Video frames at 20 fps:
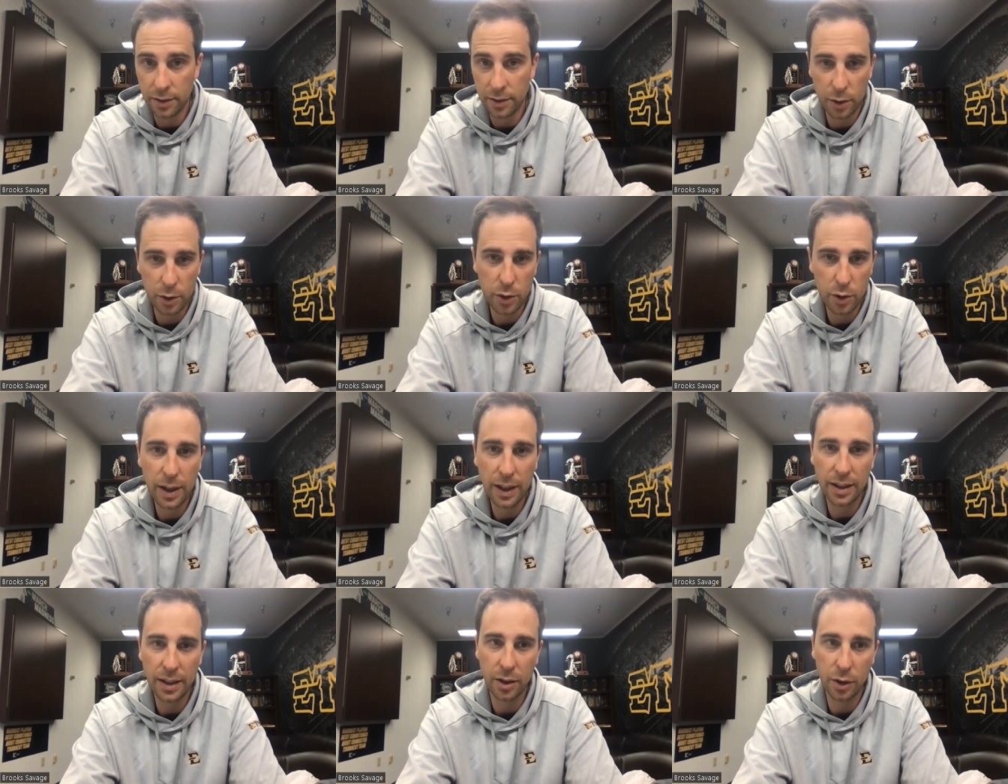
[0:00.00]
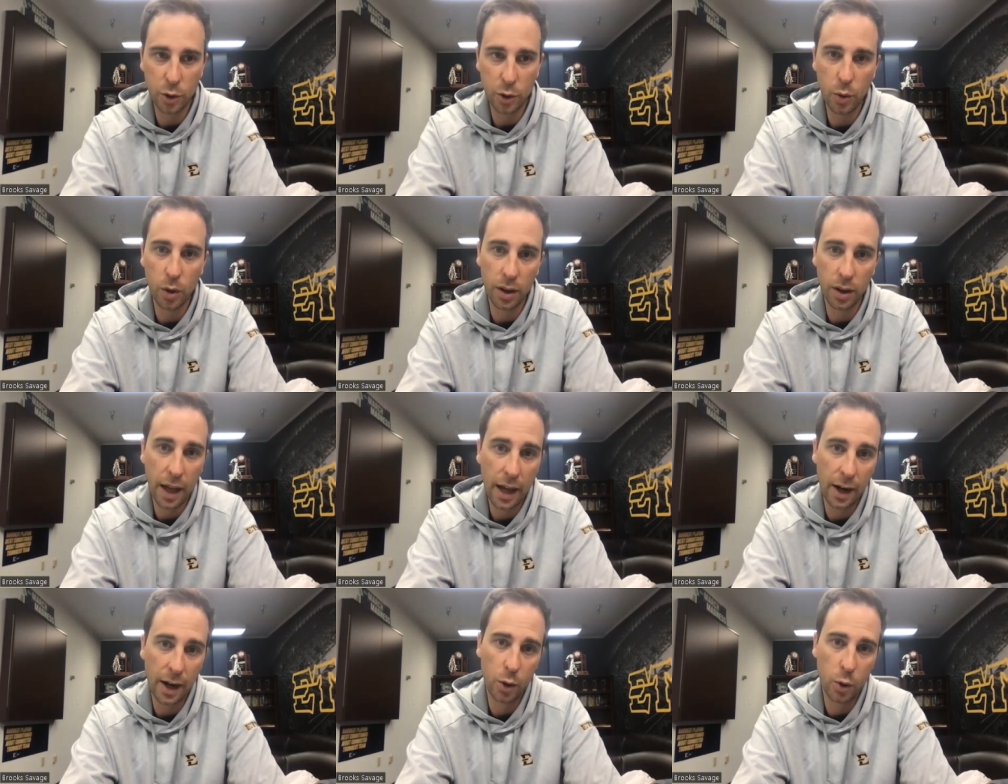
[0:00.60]
So you get to do a
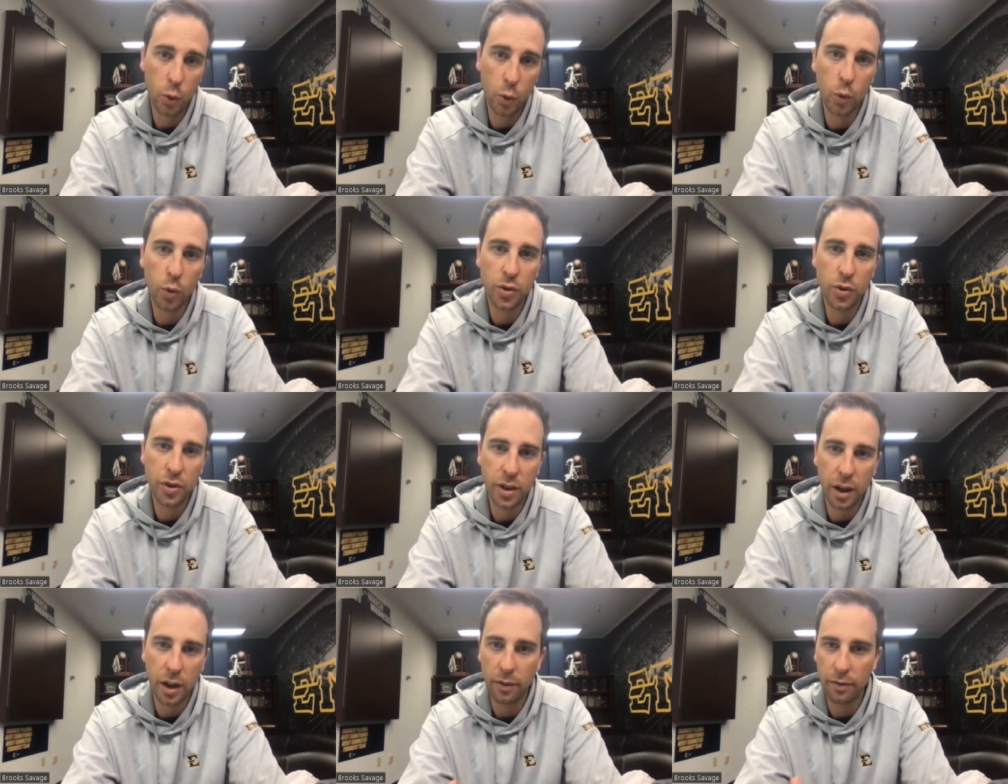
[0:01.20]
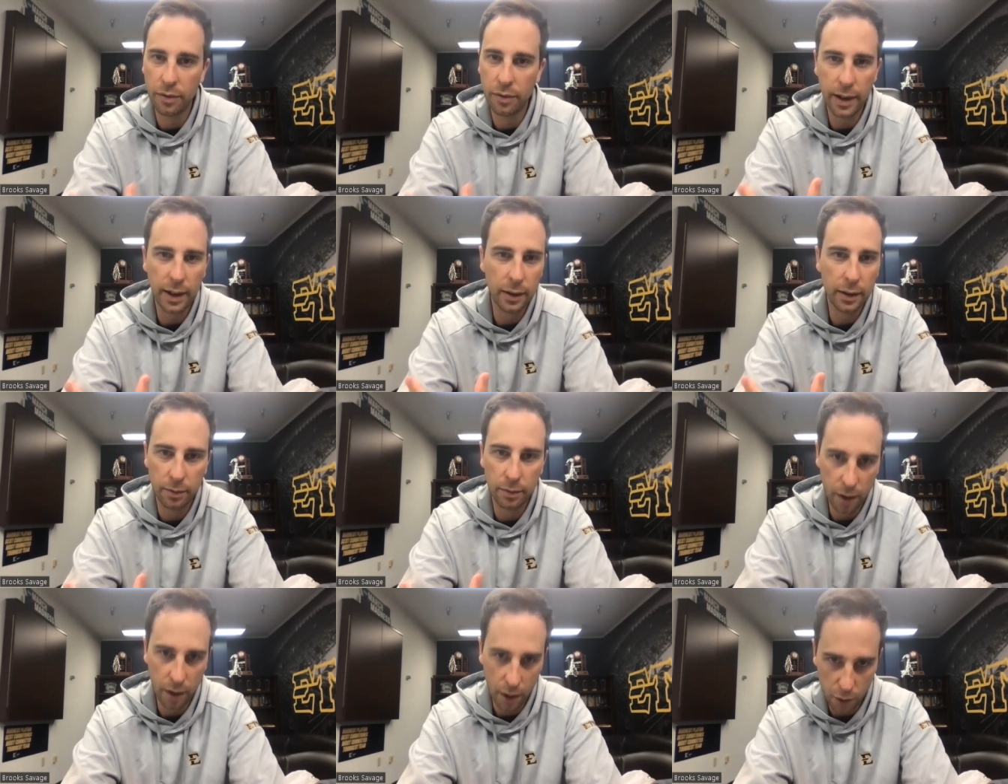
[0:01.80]
lot of cool stuff that
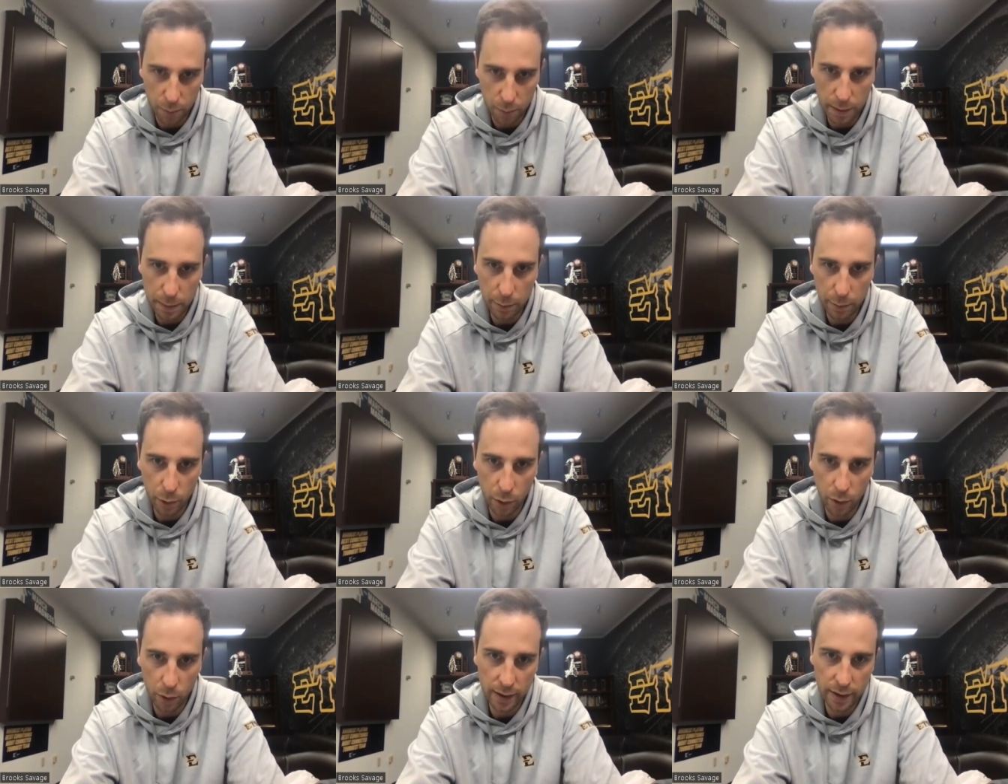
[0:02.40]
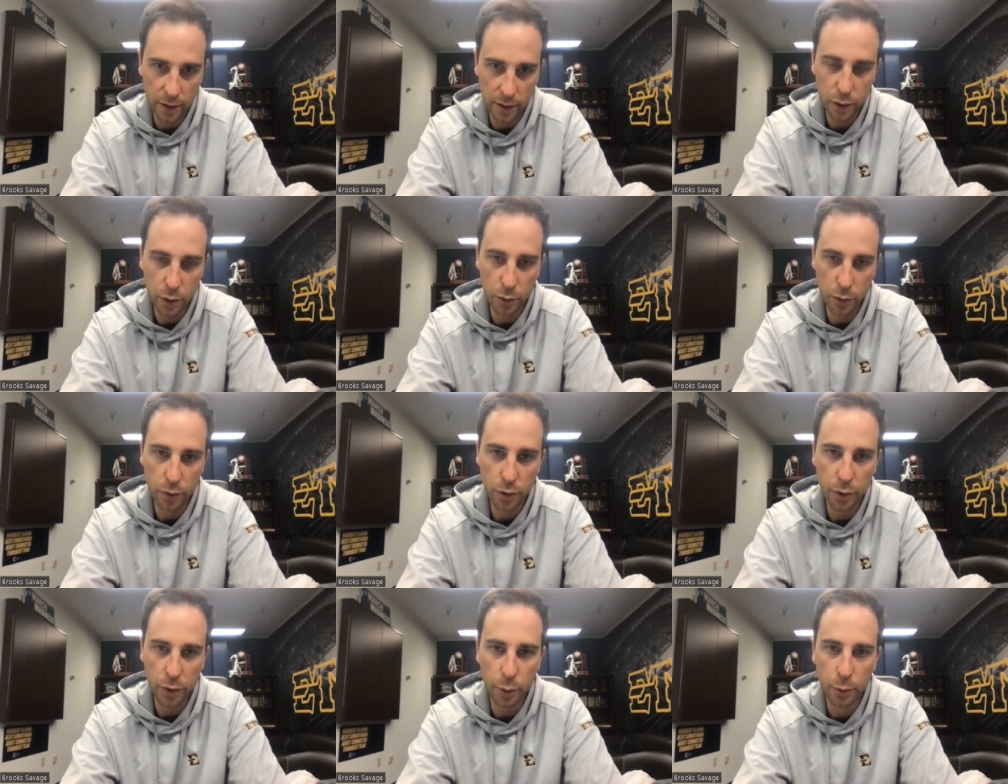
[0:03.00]
other people don't get to do
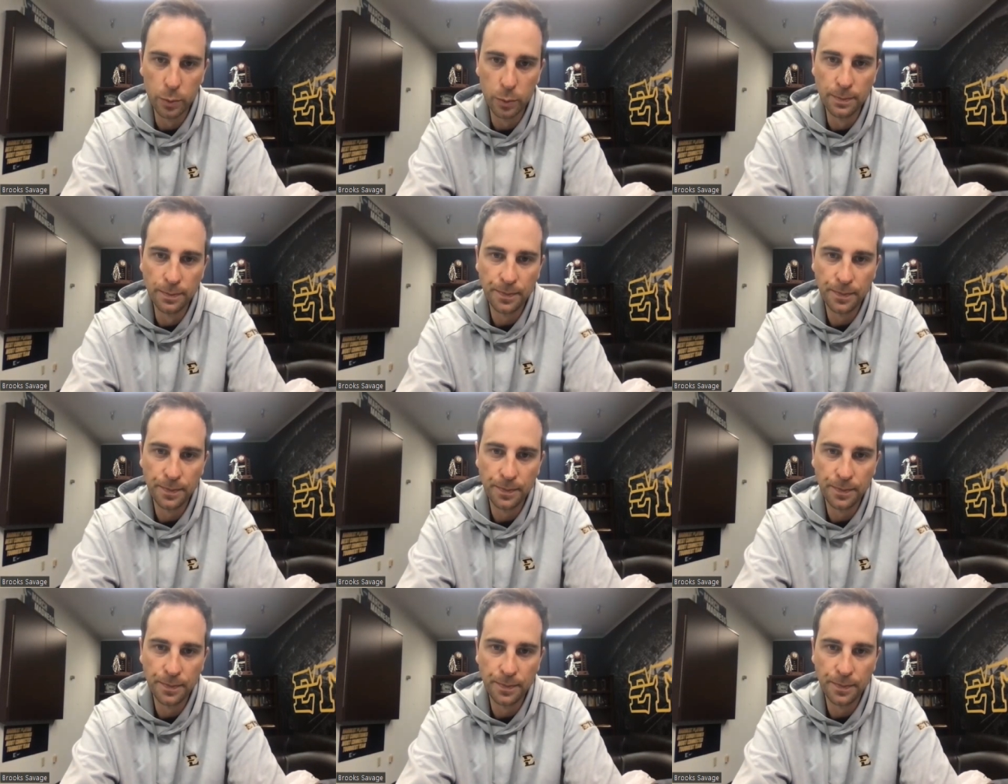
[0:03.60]
too.